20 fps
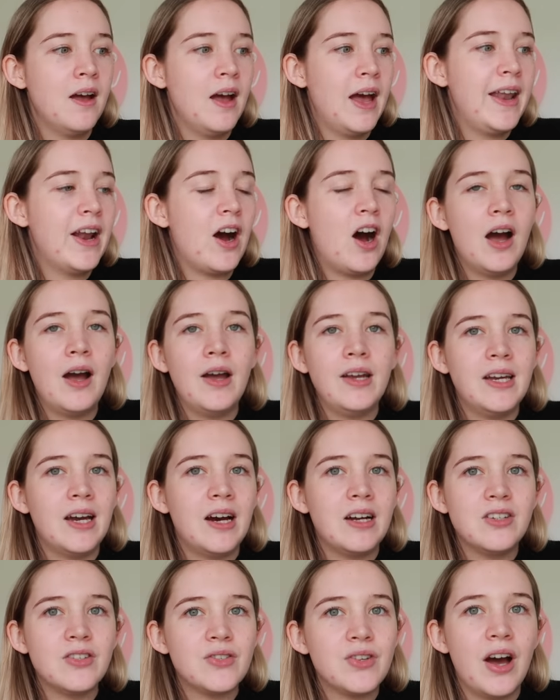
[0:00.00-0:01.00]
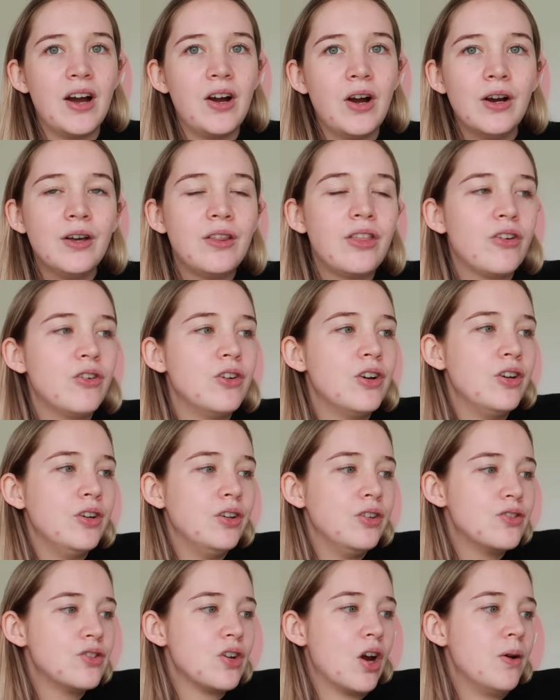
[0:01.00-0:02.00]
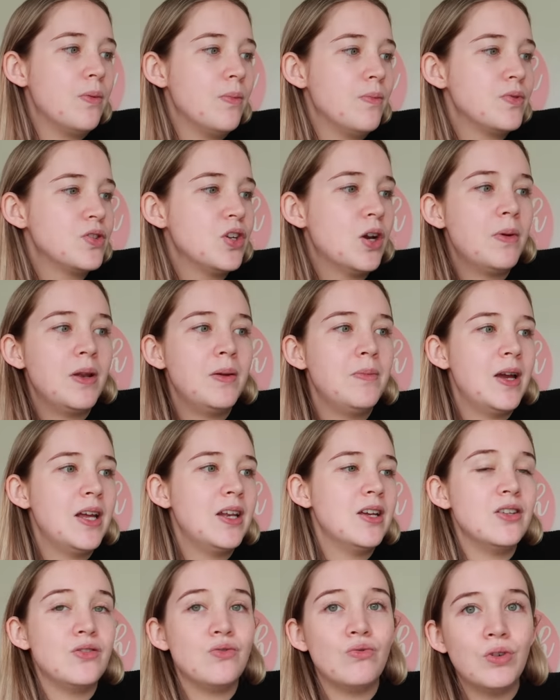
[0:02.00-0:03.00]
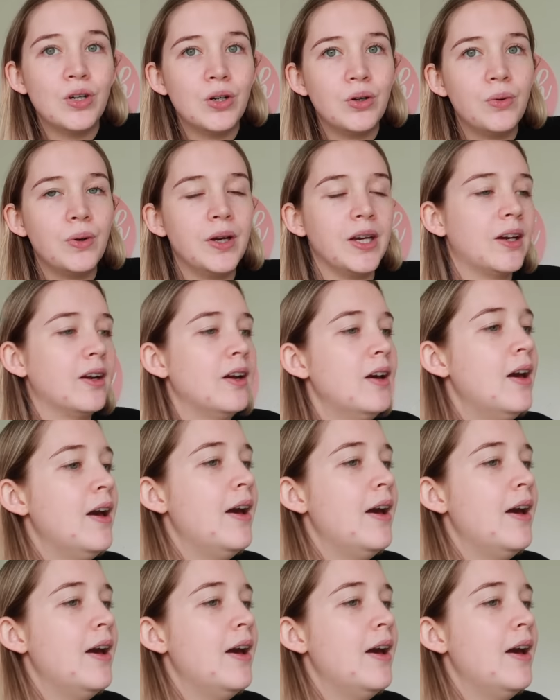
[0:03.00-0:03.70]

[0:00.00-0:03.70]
And I go through so many meters real quick.